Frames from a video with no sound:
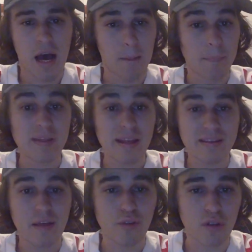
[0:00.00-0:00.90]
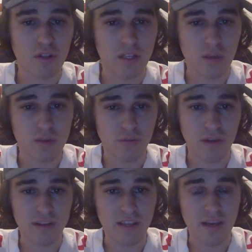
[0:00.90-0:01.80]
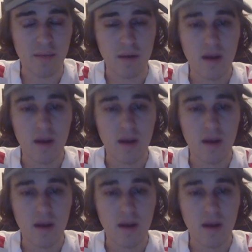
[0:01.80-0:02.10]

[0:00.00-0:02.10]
but it definitely looked like it was affecting him.